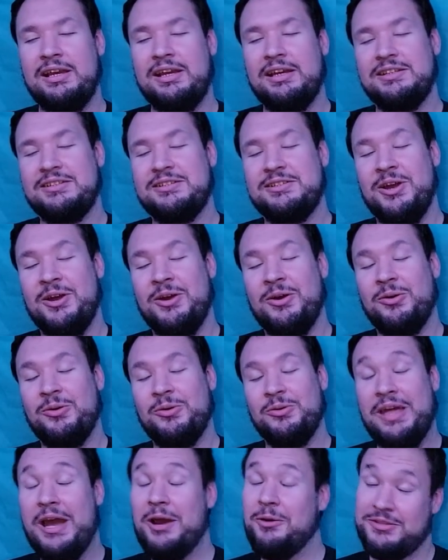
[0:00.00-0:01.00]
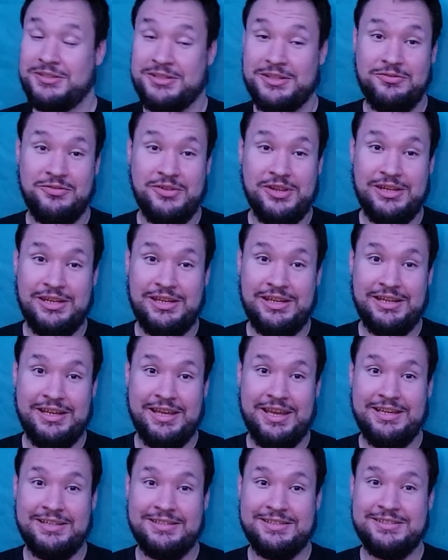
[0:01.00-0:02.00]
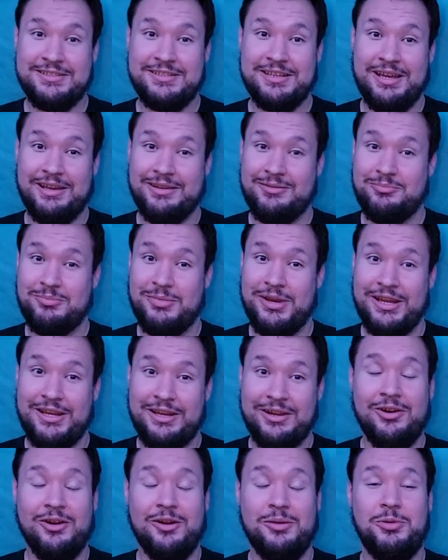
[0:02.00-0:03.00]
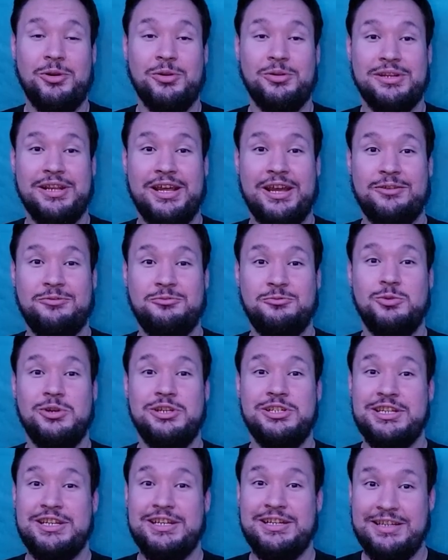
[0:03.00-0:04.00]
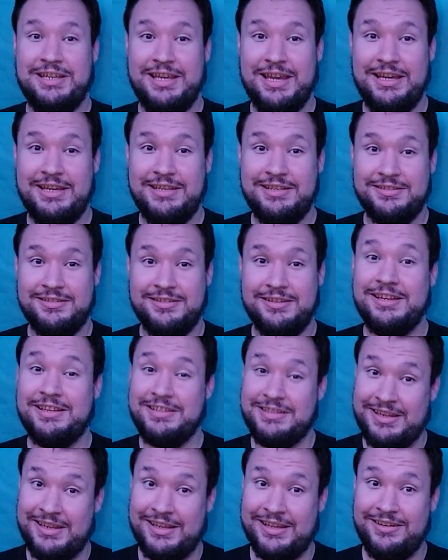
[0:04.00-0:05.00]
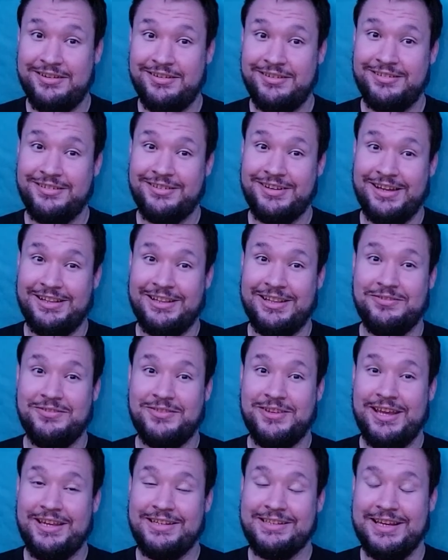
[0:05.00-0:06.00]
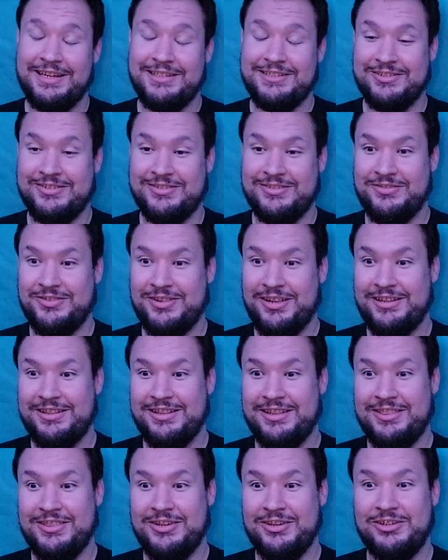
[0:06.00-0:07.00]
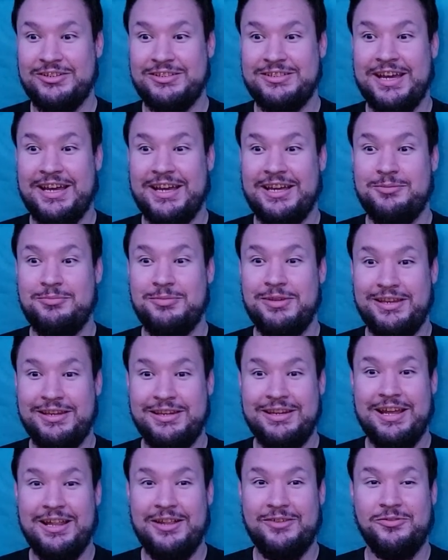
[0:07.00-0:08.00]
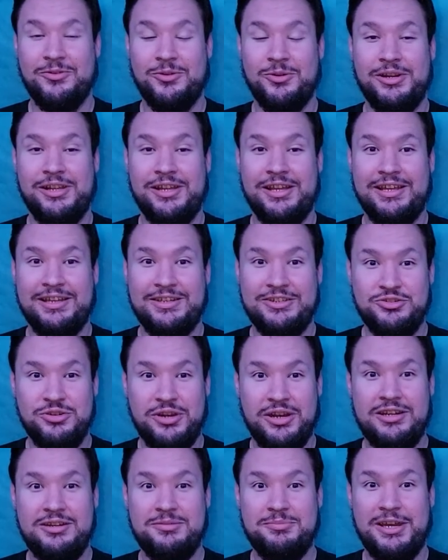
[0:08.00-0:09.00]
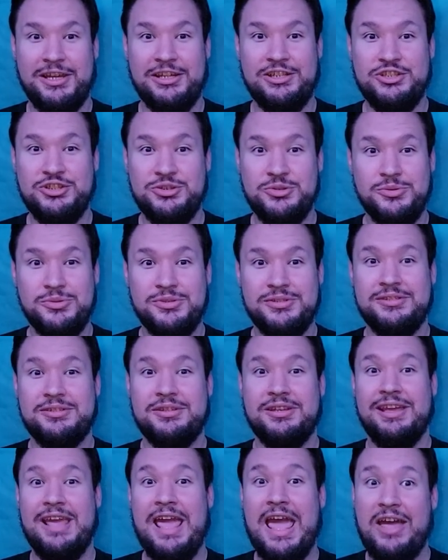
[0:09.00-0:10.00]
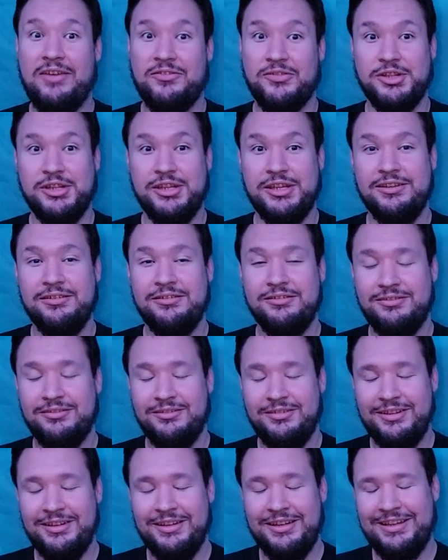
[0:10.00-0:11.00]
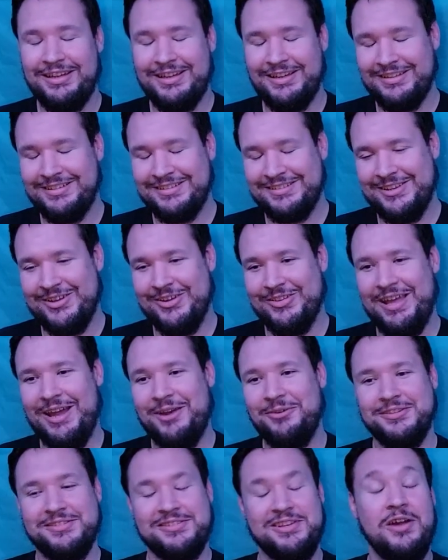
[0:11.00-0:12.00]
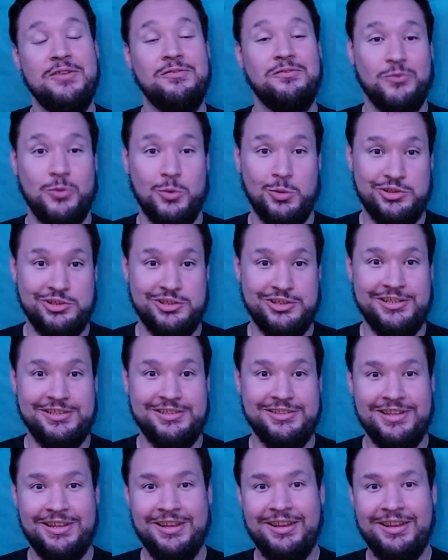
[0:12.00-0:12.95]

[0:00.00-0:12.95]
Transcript: So that was convenient in case my car broke down, which in case it did. I left the headlights on for like the third time in California and drained my juice heavily. So that was unfortunate.